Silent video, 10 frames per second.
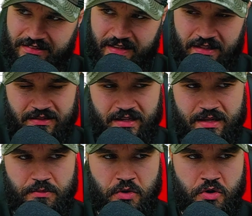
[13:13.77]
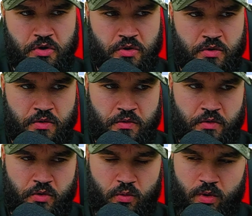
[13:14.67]
at the time
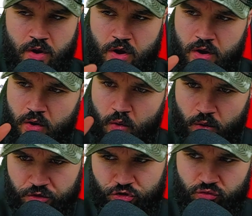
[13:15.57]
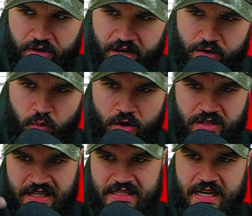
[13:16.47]
were orchestrated, were
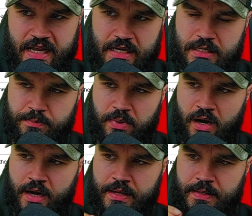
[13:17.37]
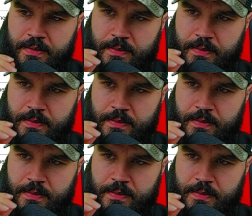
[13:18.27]
dictated by